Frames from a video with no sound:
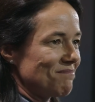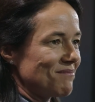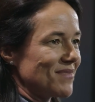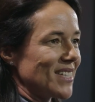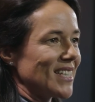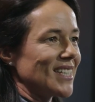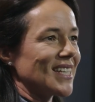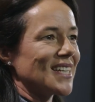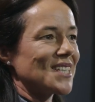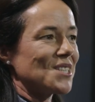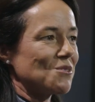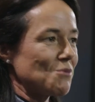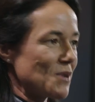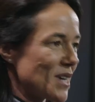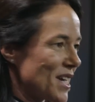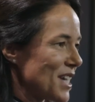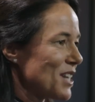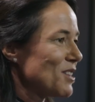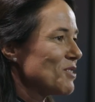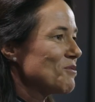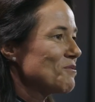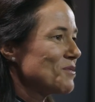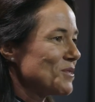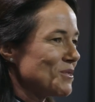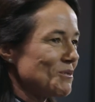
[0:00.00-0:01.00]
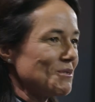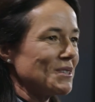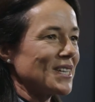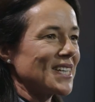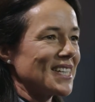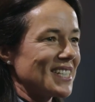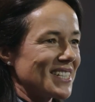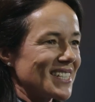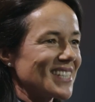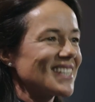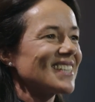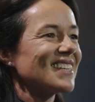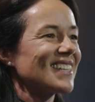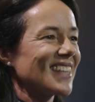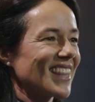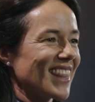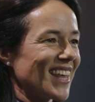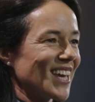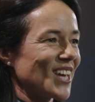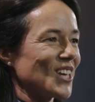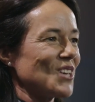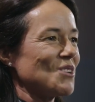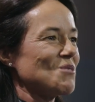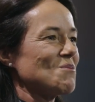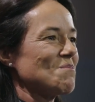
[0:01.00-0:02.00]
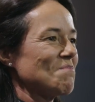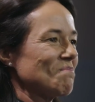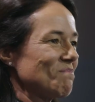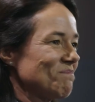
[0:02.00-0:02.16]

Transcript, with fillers: And that's why I love doing it. Thank you.